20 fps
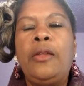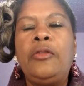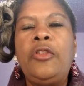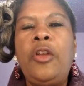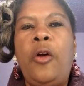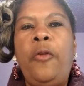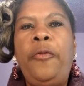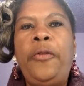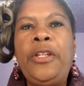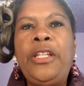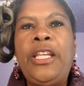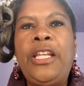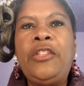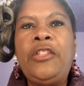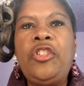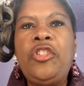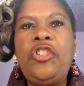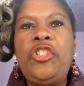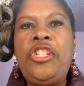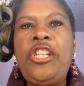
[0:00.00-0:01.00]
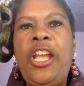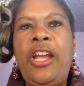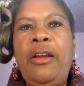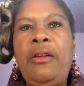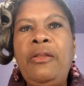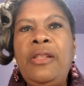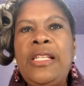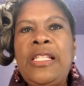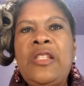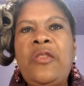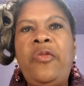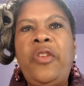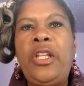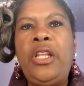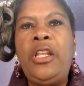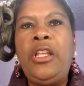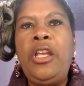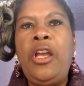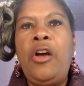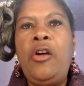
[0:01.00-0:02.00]
Don't forget to share this
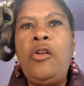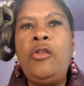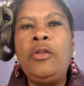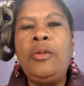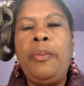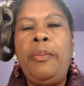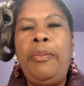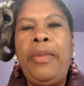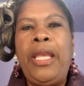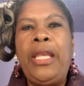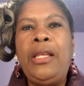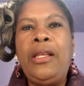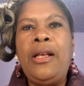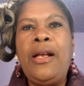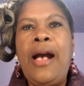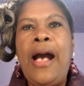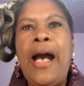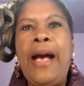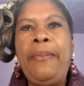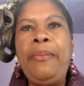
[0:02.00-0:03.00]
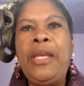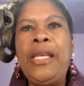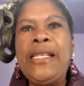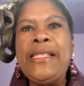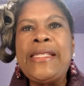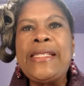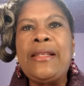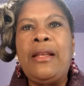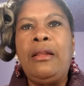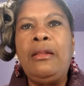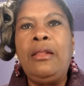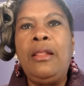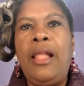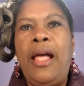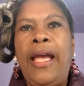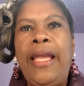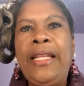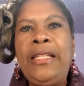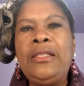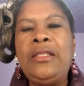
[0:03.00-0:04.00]
video, make comments,
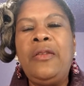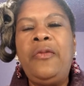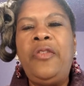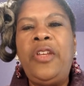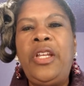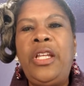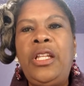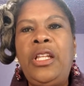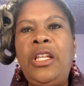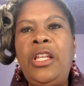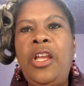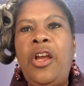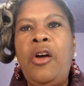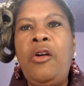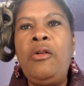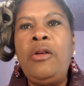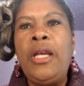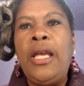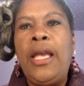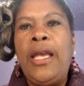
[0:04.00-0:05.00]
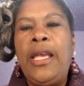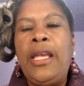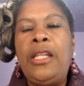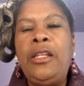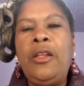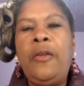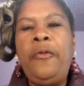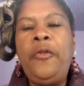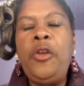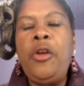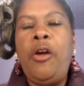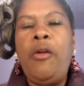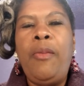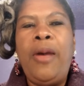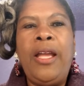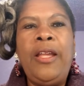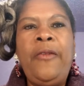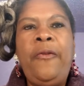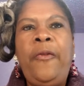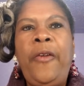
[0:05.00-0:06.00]
like the video, and if you're on
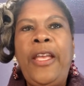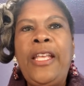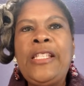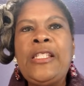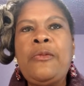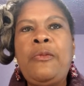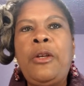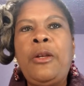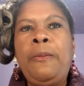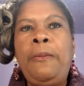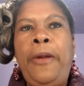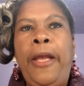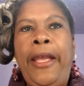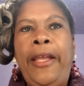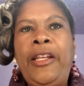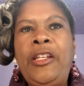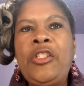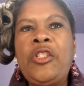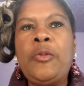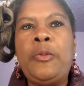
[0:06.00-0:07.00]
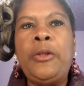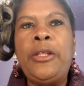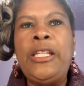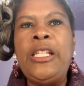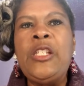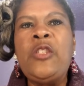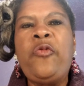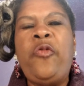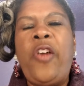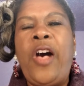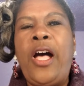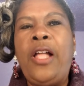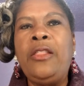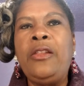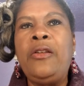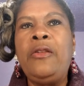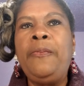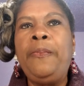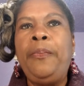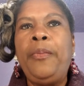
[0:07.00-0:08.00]
my Facebook page, please
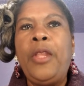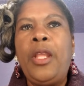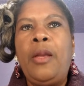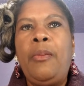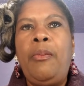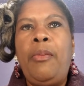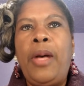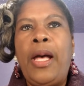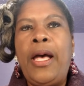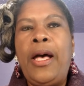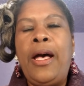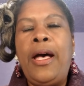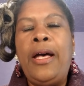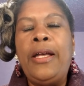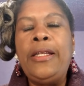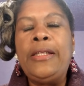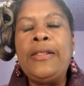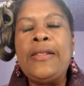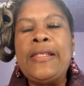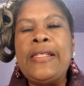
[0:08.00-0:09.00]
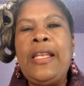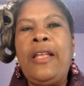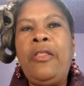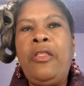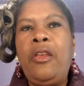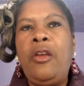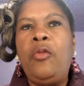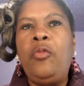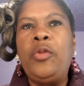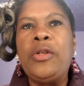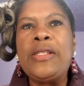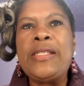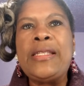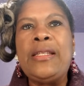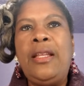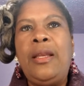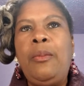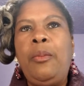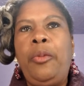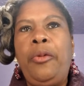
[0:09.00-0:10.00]
follow my uh, Cynthia Wilson
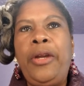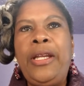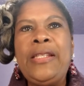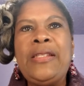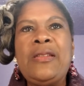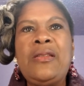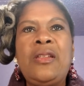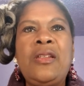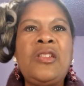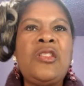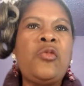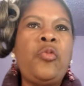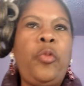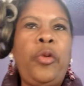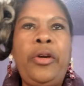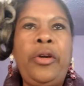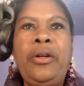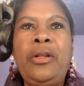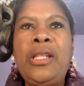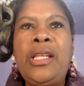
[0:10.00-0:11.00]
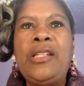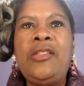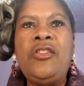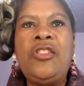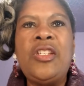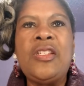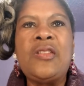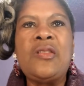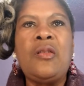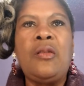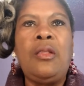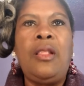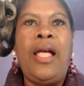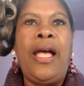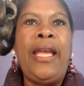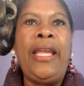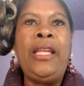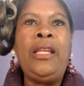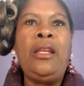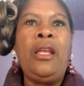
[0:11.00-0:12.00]
embracing his word and just
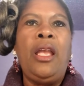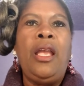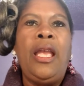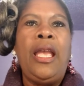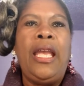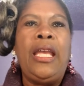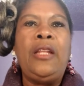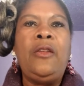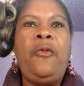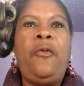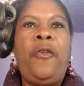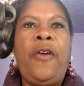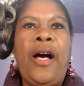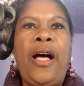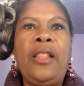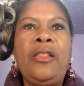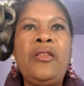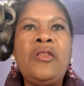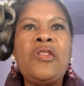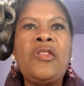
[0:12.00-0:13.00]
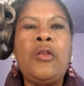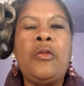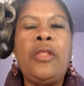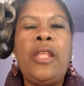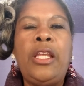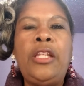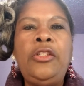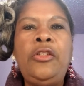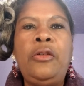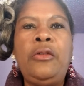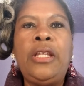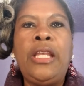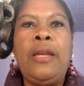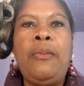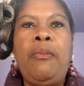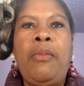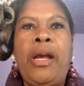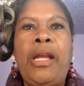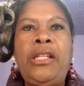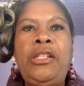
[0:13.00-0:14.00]
like and follow so that you'll get
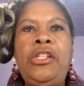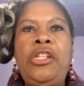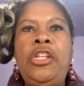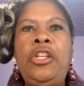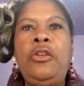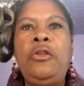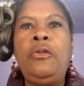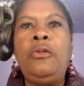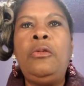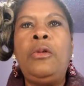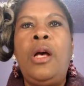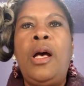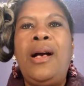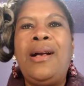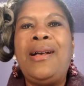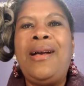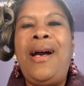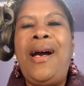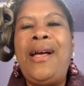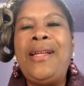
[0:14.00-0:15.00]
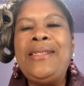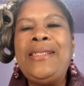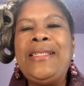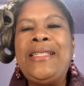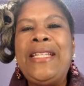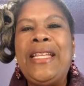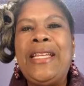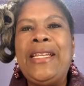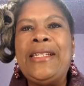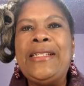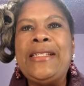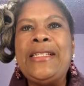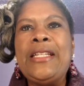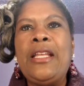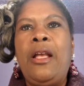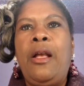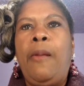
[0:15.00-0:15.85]
my new content.